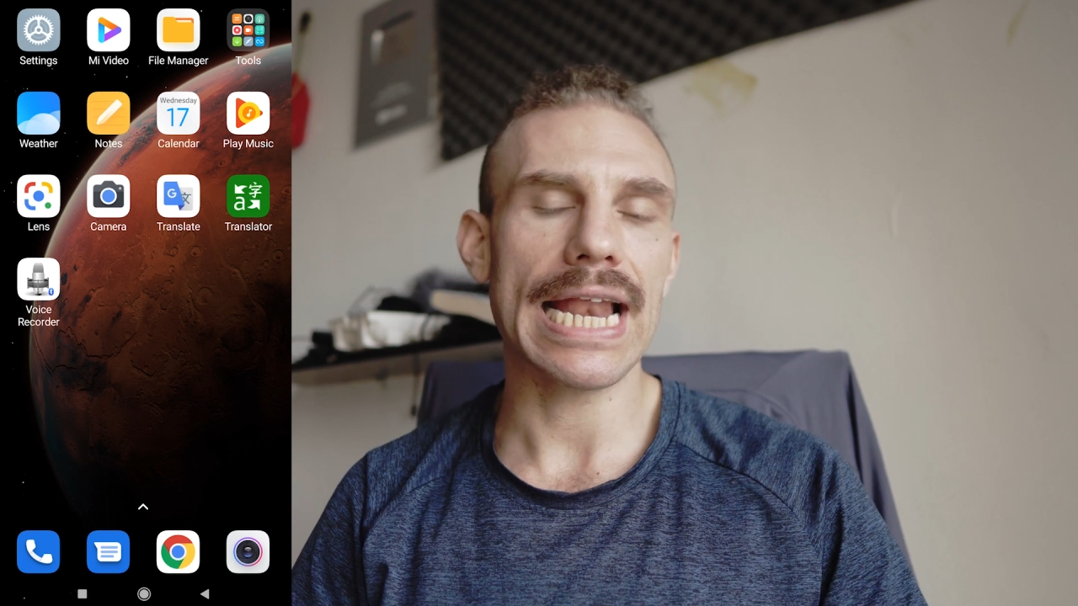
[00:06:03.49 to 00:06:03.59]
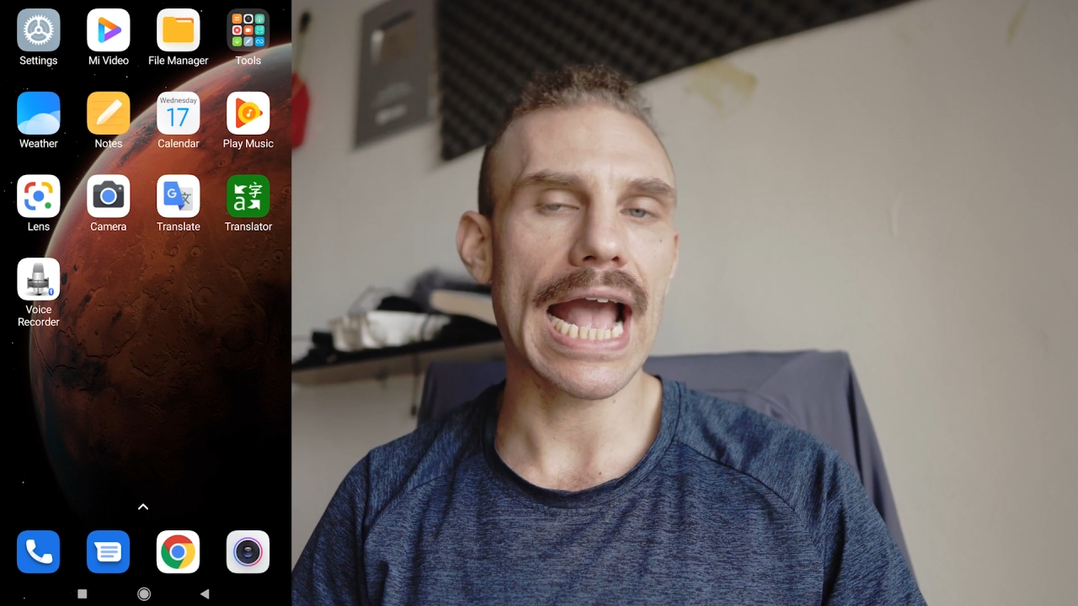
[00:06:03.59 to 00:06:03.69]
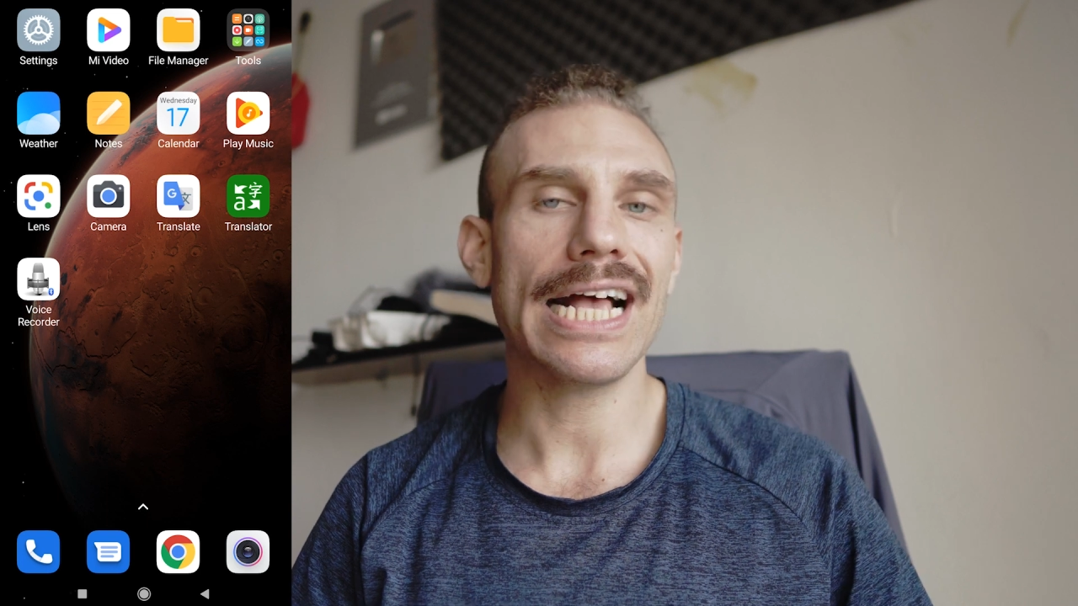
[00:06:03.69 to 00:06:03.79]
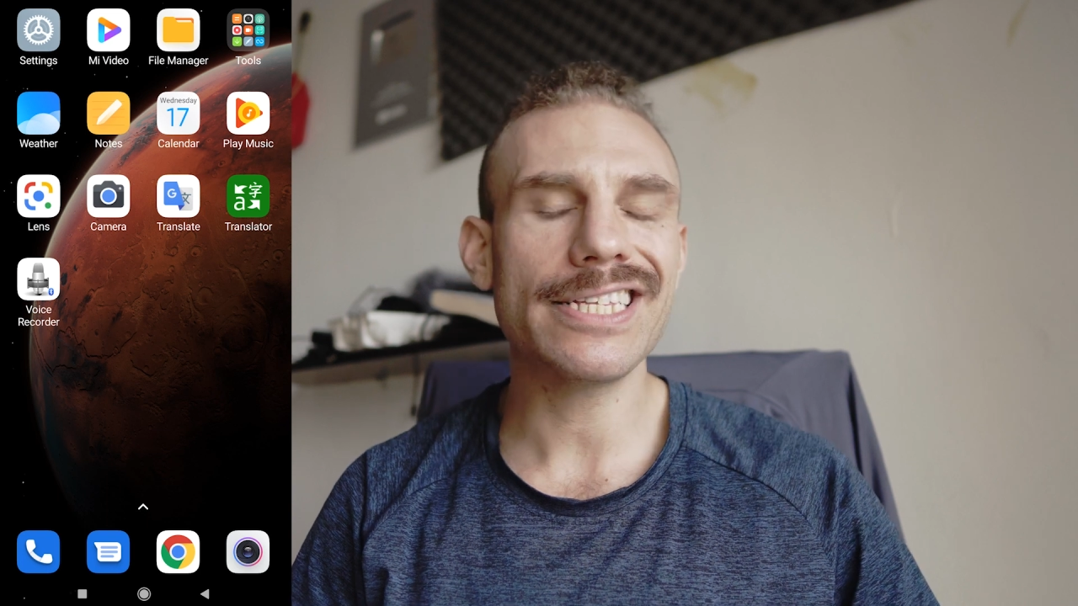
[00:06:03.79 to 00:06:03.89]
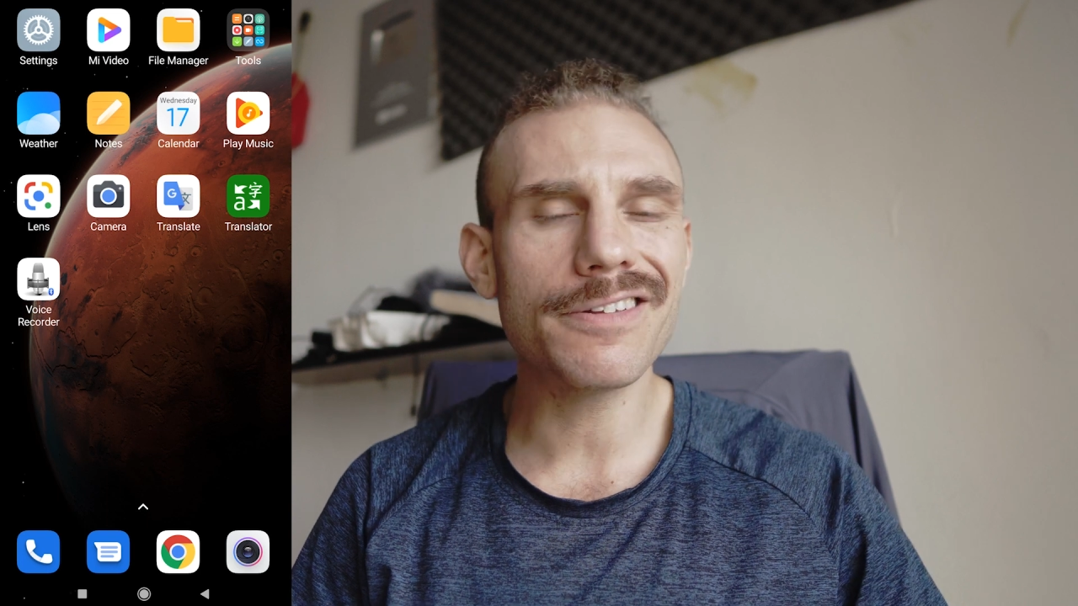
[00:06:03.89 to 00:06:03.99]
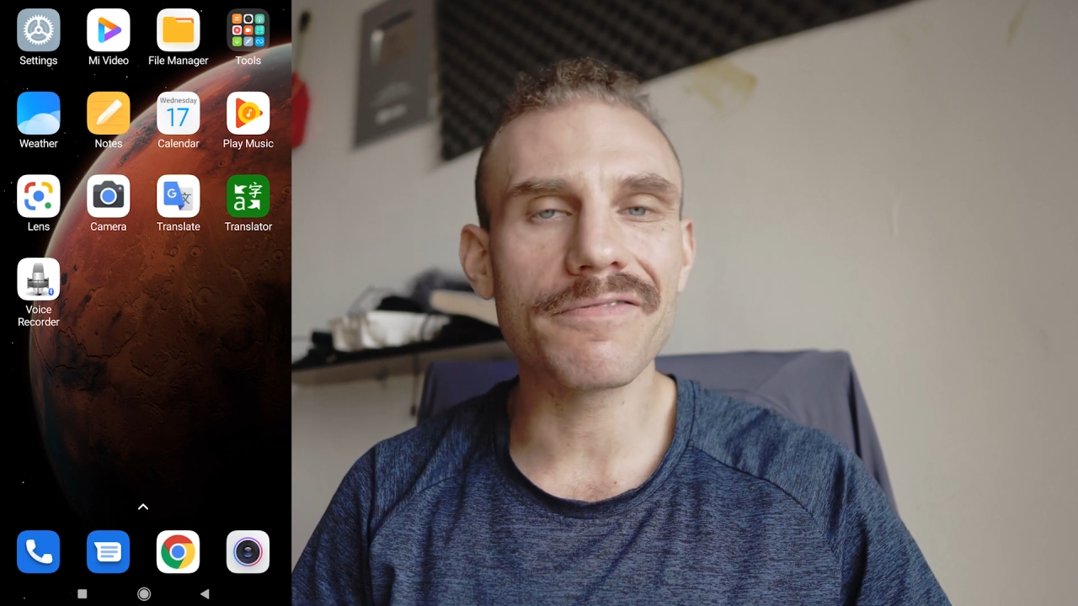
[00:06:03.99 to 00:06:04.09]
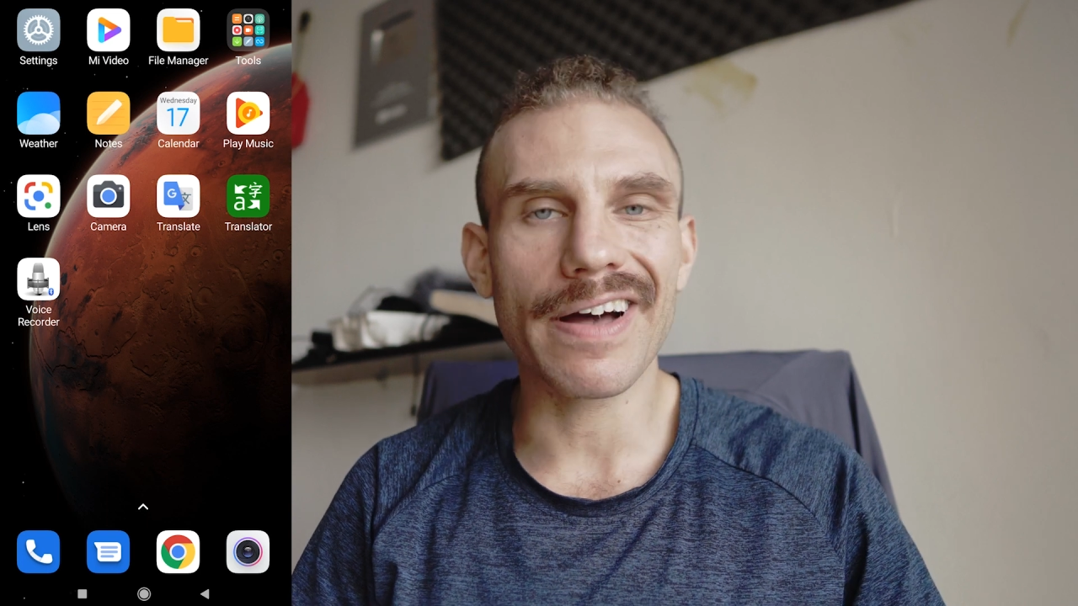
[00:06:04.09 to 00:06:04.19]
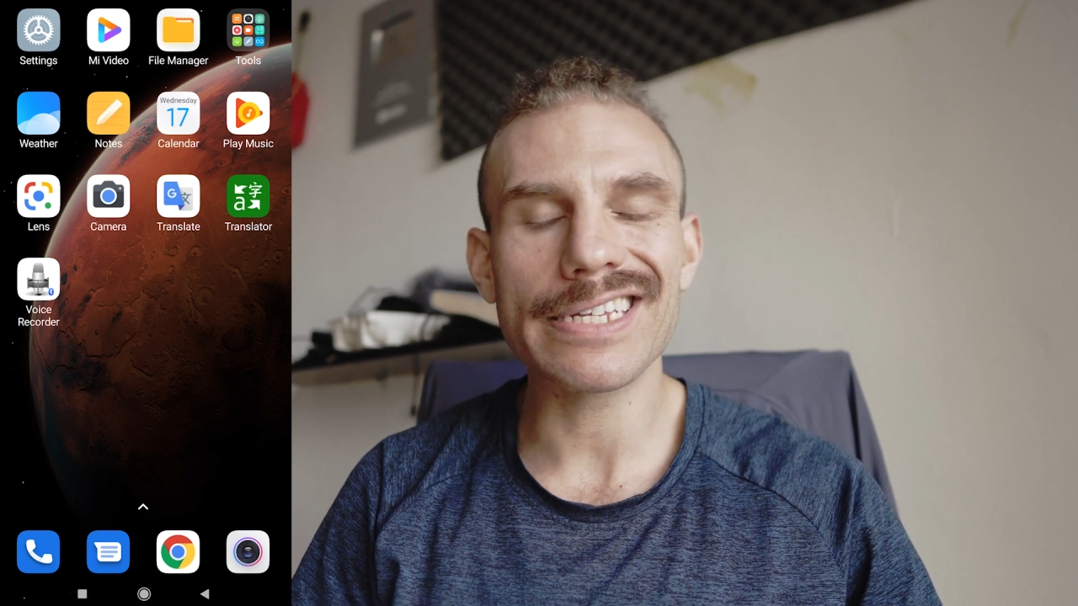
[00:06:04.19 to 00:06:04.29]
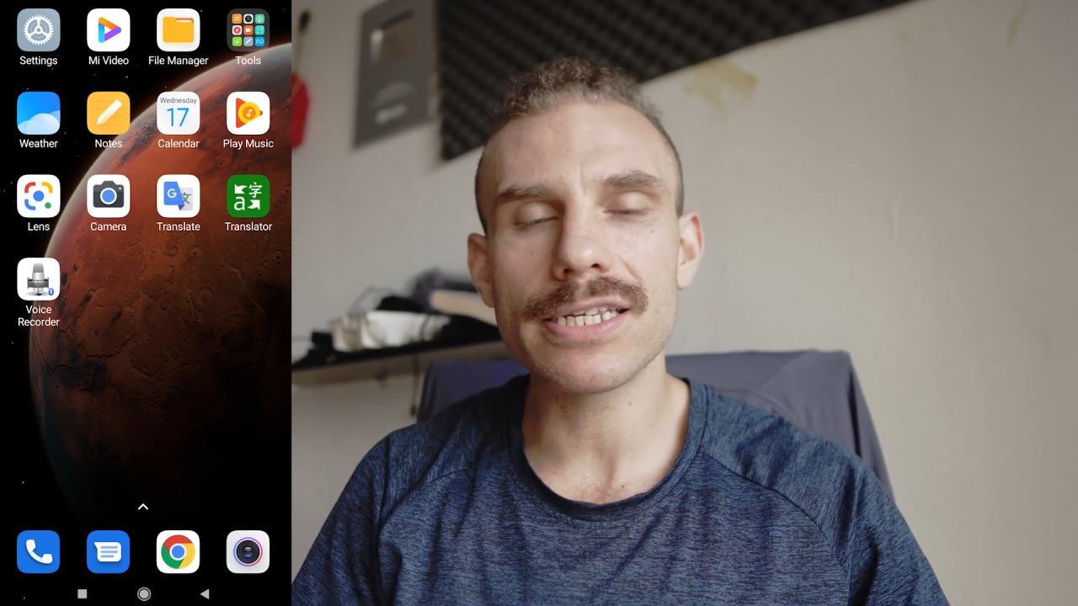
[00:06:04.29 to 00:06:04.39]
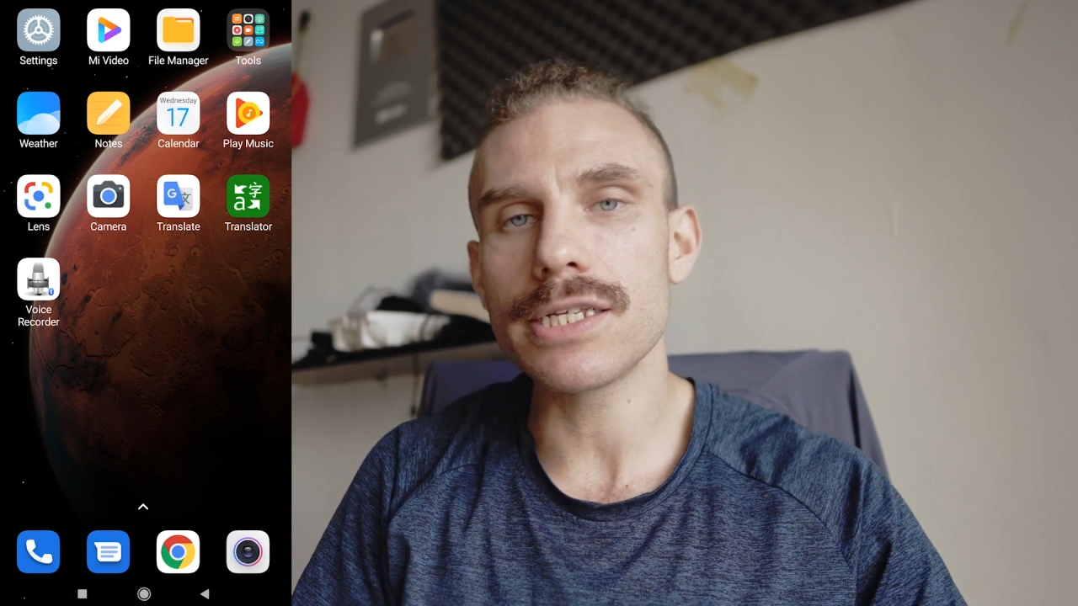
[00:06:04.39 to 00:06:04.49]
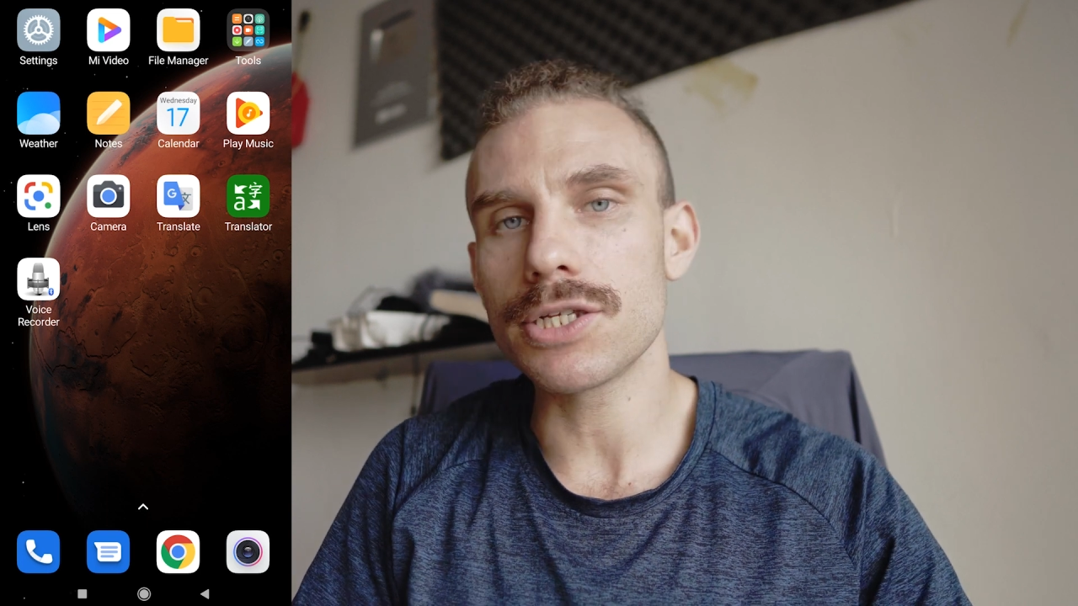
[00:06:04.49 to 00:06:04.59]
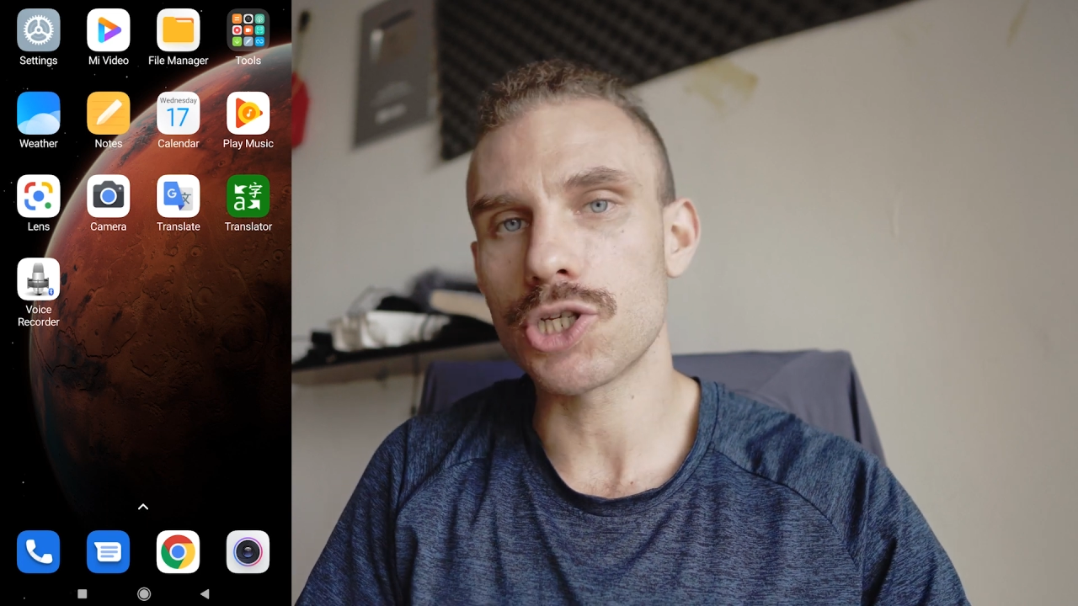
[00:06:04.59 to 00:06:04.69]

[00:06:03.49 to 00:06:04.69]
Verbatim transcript: And as devices